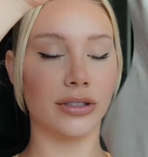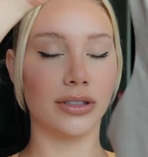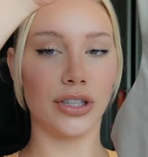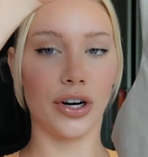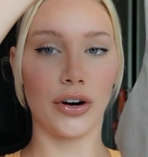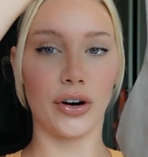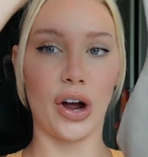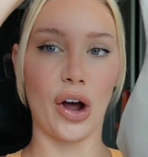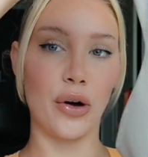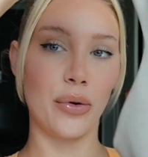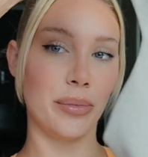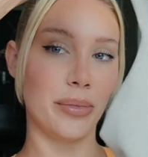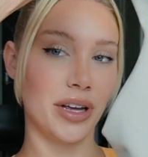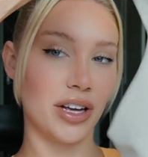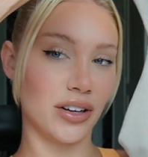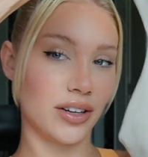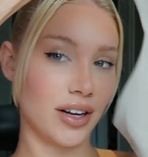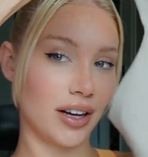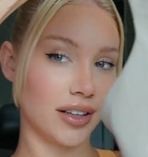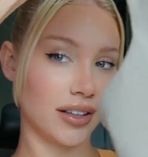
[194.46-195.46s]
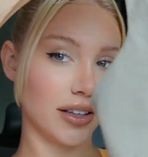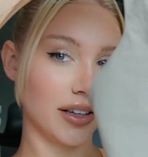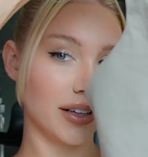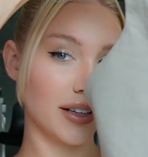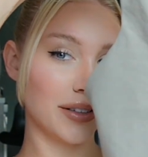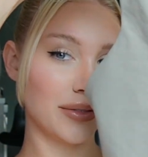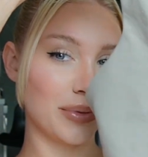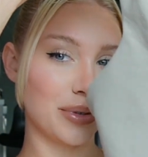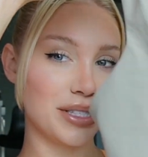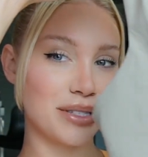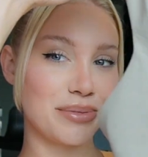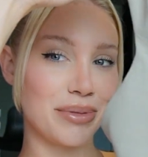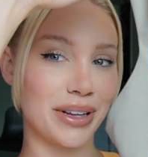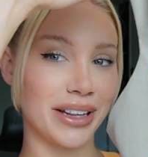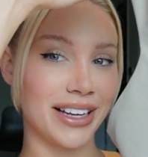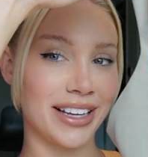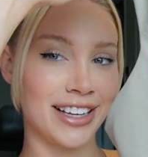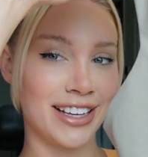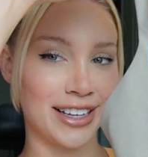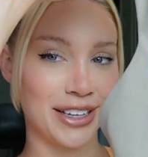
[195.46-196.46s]
dark oatmeal color was
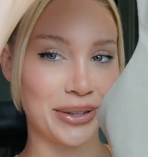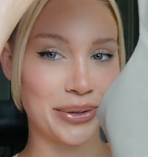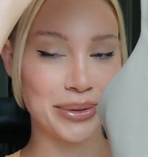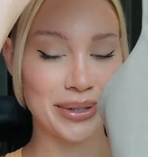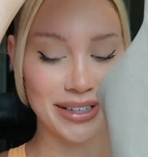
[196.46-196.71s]
really cute.